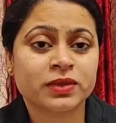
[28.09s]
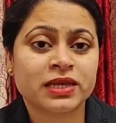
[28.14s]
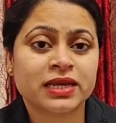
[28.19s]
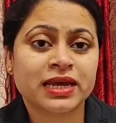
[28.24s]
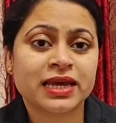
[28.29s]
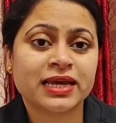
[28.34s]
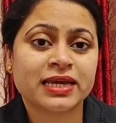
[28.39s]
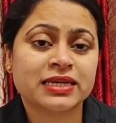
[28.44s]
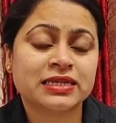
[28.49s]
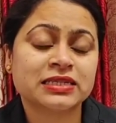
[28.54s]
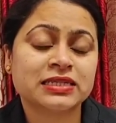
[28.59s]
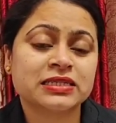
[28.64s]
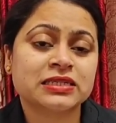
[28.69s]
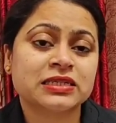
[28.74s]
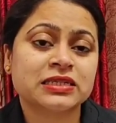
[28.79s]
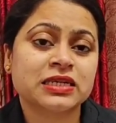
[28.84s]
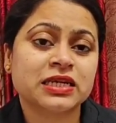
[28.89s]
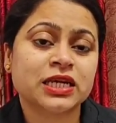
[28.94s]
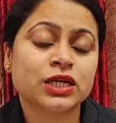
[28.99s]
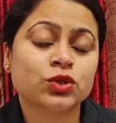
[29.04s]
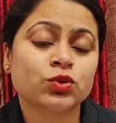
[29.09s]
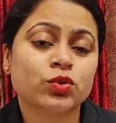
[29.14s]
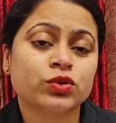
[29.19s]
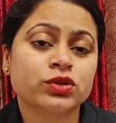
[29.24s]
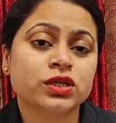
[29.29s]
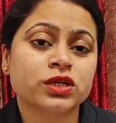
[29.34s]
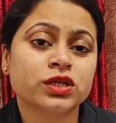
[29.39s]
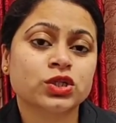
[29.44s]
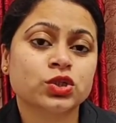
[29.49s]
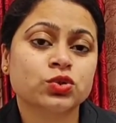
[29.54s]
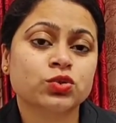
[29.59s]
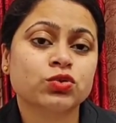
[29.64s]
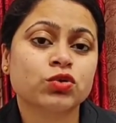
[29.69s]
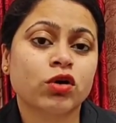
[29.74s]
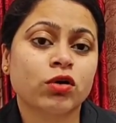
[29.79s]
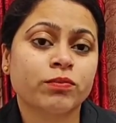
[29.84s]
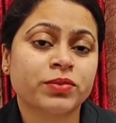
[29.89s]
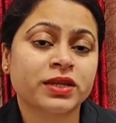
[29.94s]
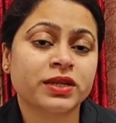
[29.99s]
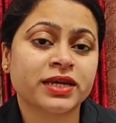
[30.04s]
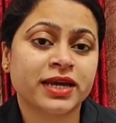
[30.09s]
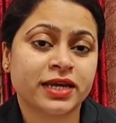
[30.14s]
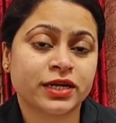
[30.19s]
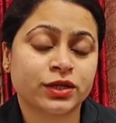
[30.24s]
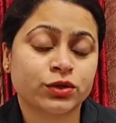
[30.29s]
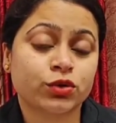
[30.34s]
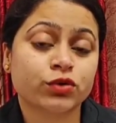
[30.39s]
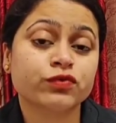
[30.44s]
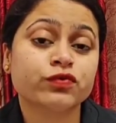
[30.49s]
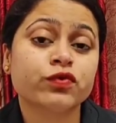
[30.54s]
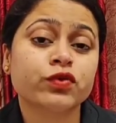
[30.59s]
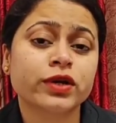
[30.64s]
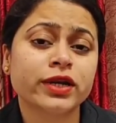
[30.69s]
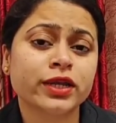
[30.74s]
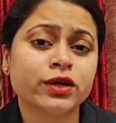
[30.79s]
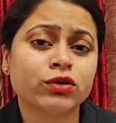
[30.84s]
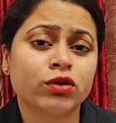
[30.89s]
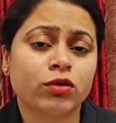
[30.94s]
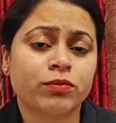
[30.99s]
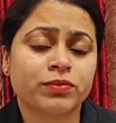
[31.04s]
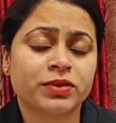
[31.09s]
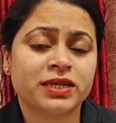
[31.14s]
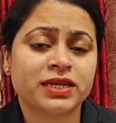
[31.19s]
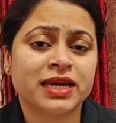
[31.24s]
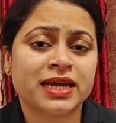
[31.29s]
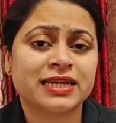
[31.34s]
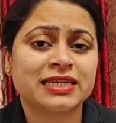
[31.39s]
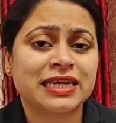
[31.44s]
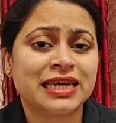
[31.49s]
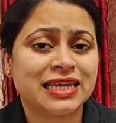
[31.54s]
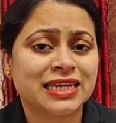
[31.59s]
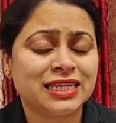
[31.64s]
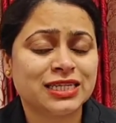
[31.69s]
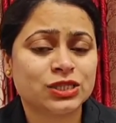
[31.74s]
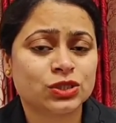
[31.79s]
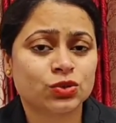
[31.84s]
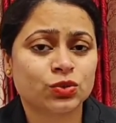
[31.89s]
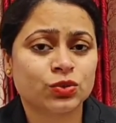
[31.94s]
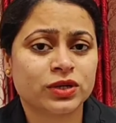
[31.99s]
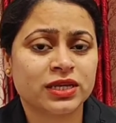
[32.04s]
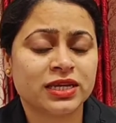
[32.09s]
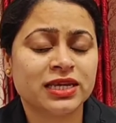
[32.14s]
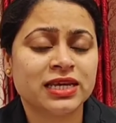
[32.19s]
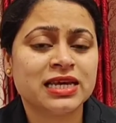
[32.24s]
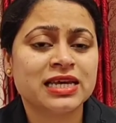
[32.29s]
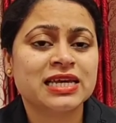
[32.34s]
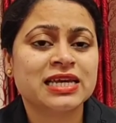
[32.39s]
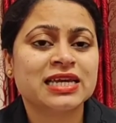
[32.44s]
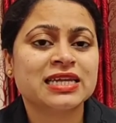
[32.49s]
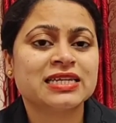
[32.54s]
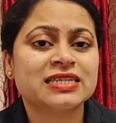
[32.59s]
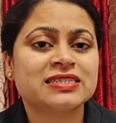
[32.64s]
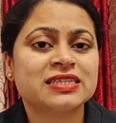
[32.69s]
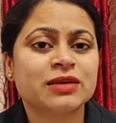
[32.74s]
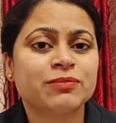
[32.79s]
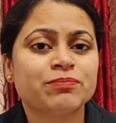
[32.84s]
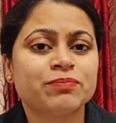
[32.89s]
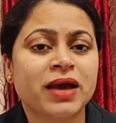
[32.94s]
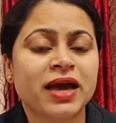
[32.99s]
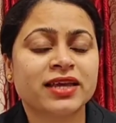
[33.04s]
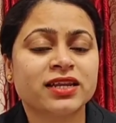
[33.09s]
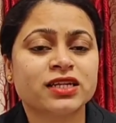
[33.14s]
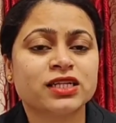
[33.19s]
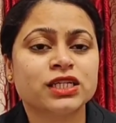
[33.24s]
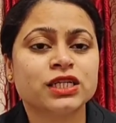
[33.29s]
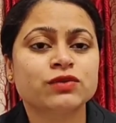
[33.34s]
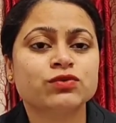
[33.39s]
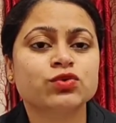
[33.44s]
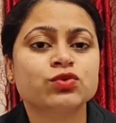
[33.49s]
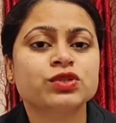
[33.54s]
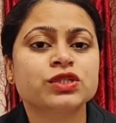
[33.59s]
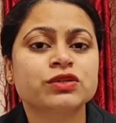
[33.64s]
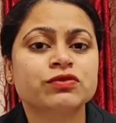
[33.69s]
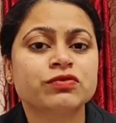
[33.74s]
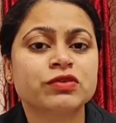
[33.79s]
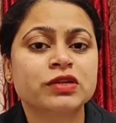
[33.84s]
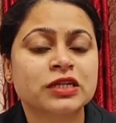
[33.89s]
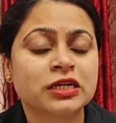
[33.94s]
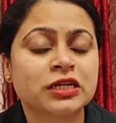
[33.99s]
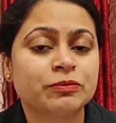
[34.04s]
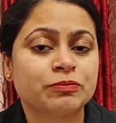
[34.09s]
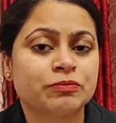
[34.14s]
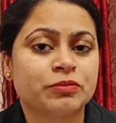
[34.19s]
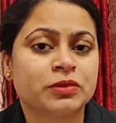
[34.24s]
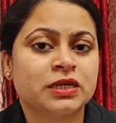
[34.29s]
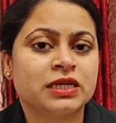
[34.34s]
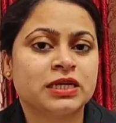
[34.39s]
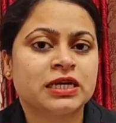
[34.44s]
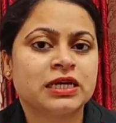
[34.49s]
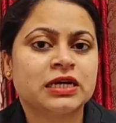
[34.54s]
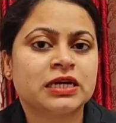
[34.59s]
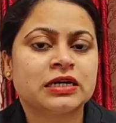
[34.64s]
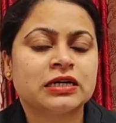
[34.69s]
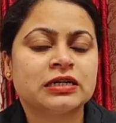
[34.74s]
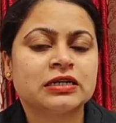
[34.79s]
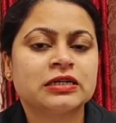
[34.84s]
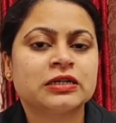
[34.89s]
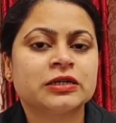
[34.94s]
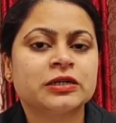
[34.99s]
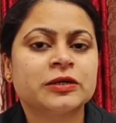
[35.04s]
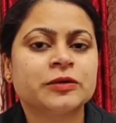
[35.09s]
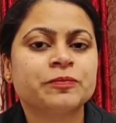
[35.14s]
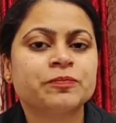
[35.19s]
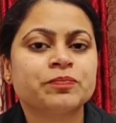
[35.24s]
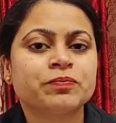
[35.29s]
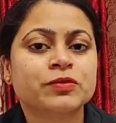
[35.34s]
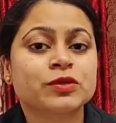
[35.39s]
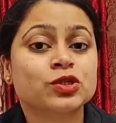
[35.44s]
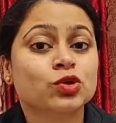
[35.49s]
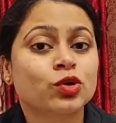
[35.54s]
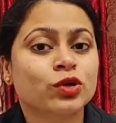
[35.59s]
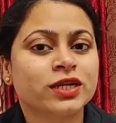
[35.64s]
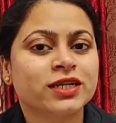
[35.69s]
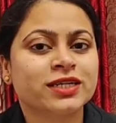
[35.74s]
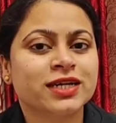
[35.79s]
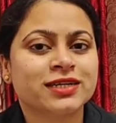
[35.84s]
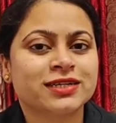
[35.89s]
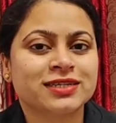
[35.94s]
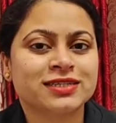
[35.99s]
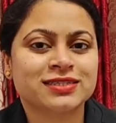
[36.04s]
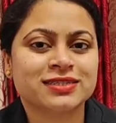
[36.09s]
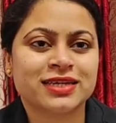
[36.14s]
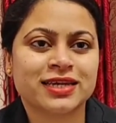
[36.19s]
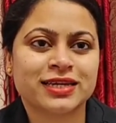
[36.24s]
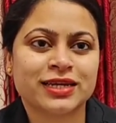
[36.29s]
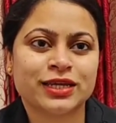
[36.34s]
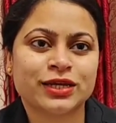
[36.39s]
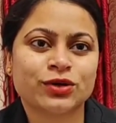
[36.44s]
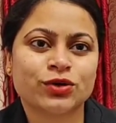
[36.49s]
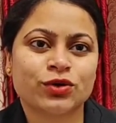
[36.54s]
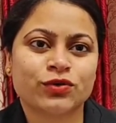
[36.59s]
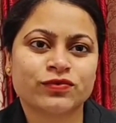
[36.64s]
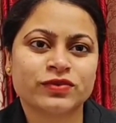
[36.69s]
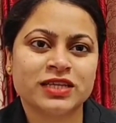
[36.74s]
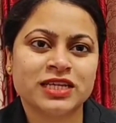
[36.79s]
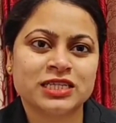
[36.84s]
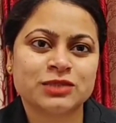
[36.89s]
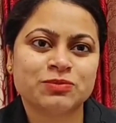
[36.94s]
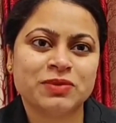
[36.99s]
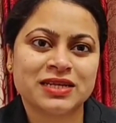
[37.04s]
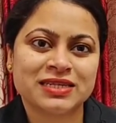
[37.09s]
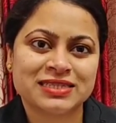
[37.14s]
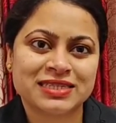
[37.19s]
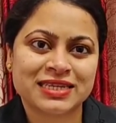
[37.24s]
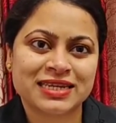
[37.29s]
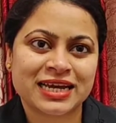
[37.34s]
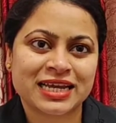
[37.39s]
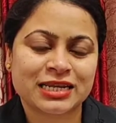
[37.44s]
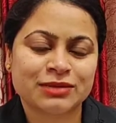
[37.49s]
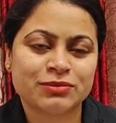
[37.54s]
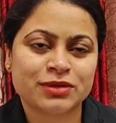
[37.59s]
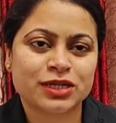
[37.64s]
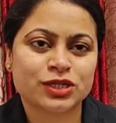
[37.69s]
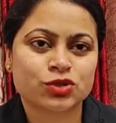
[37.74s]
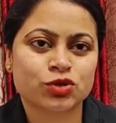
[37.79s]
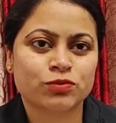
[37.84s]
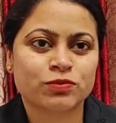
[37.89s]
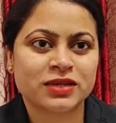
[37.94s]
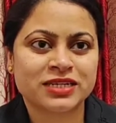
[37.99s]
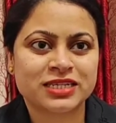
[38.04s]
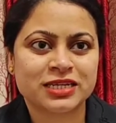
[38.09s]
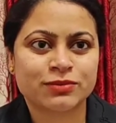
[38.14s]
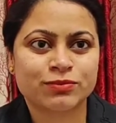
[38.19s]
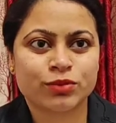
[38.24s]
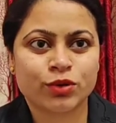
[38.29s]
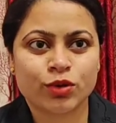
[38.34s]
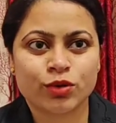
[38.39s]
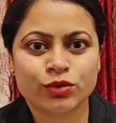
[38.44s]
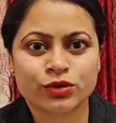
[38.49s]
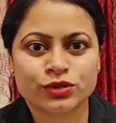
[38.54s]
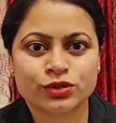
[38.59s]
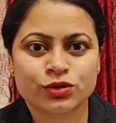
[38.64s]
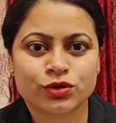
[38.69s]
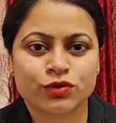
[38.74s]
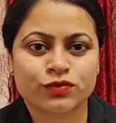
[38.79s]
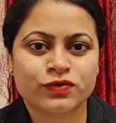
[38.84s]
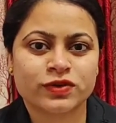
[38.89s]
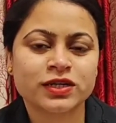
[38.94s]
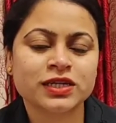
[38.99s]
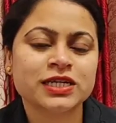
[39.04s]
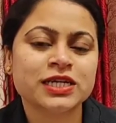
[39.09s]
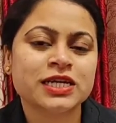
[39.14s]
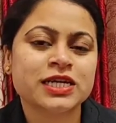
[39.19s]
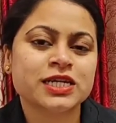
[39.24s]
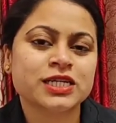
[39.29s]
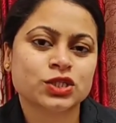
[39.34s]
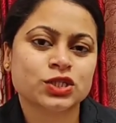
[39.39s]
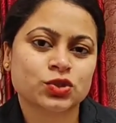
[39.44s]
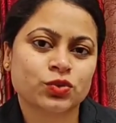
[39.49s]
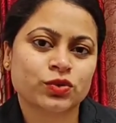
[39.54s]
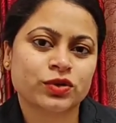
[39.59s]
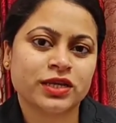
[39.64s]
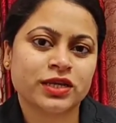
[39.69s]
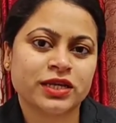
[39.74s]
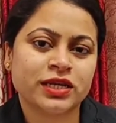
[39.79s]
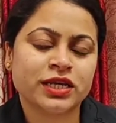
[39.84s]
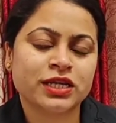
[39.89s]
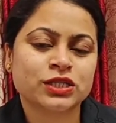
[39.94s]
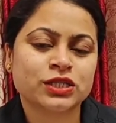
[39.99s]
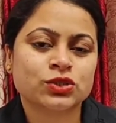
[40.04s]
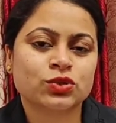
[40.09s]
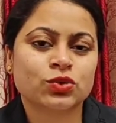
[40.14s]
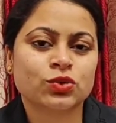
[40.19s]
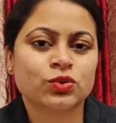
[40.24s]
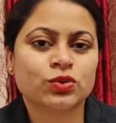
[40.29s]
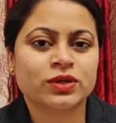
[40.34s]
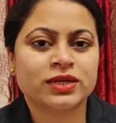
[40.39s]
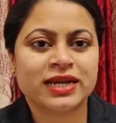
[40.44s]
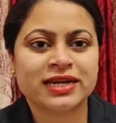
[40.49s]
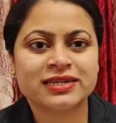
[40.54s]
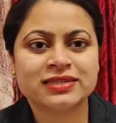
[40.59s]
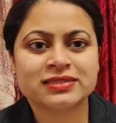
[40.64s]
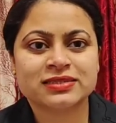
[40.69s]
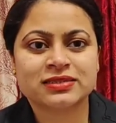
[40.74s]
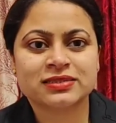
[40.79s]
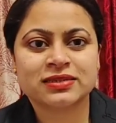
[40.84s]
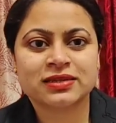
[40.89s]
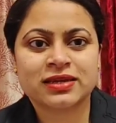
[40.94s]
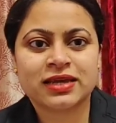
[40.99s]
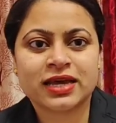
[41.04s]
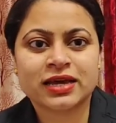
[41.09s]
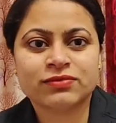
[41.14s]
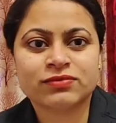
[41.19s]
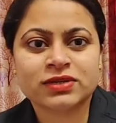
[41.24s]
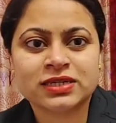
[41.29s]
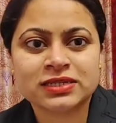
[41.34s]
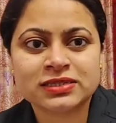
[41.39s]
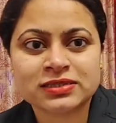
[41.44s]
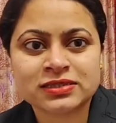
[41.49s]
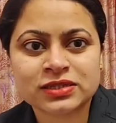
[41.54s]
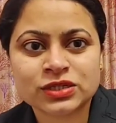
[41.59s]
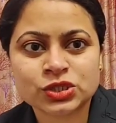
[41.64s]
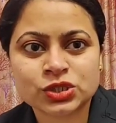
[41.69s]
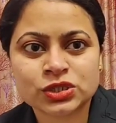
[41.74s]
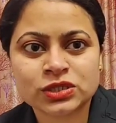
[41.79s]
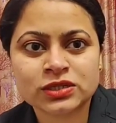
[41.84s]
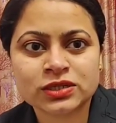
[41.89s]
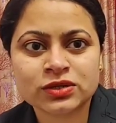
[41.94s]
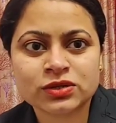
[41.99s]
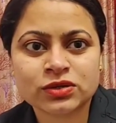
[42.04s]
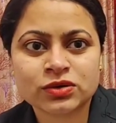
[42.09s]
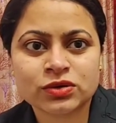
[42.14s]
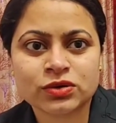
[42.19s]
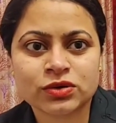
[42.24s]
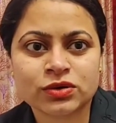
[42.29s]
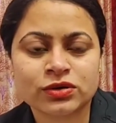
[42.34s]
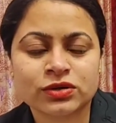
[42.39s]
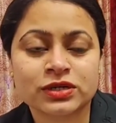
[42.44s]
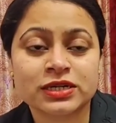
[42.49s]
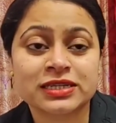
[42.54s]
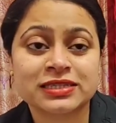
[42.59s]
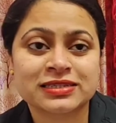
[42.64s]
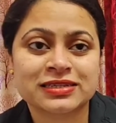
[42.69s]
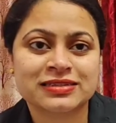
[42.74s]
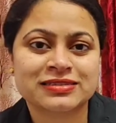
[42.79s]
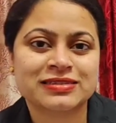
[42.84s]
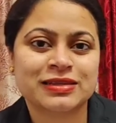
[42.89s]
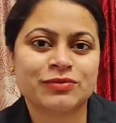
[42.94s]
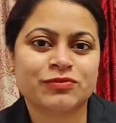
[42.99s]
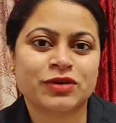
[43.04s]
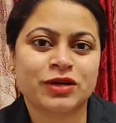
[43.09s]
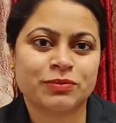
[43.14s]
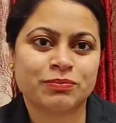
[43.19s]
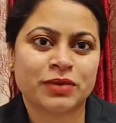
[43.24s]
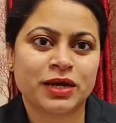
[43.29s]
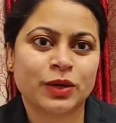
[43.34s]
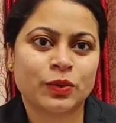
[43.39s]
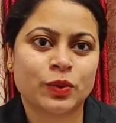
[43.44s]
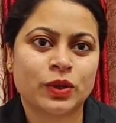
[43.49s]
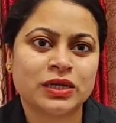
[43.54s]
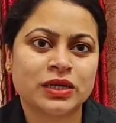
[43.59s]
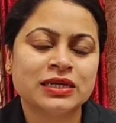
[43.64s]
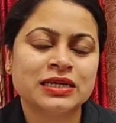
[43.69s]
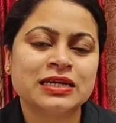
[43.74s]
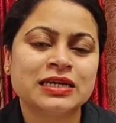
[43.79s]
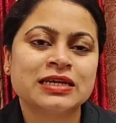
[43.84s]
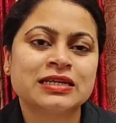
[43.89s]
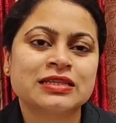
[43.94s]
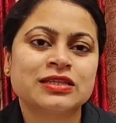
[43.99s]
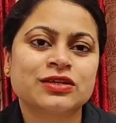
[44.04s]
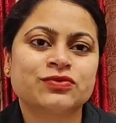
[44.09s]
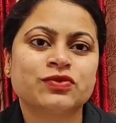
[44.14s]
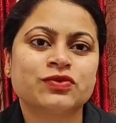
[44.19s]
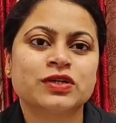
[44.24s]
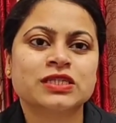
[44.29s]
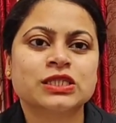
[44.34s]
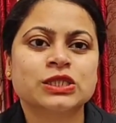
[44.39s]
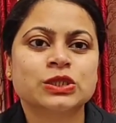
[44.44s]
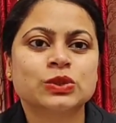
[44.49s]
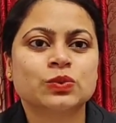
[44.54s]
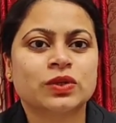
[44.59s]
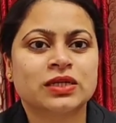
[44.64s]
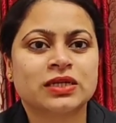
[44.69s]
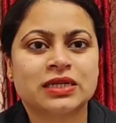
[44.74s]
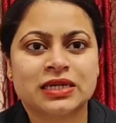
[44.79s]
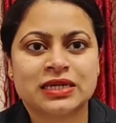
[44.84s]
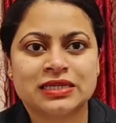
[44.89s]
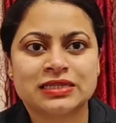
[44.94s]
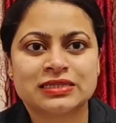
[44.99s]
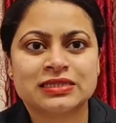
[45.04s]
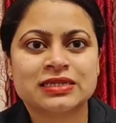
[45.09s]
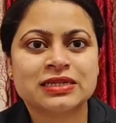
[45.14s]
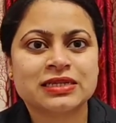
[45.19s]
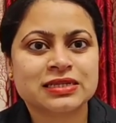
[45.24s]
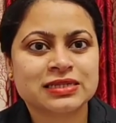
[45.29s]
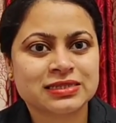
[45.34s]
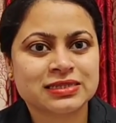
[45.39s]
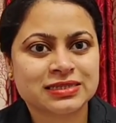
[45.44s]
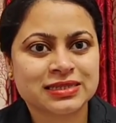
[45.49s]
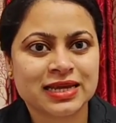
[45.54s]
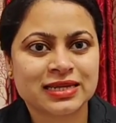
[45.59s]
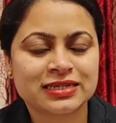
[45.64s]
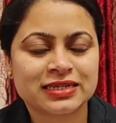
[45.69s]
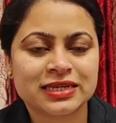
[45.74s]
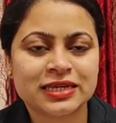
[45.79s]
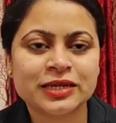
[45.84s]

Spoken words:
And in order to comprehend or fully comprehend any story, it is imperative to develop a solid understanding of these basic elements or building blocks of a story. So let's have a discussion or discuss them one by one. The first one is setting.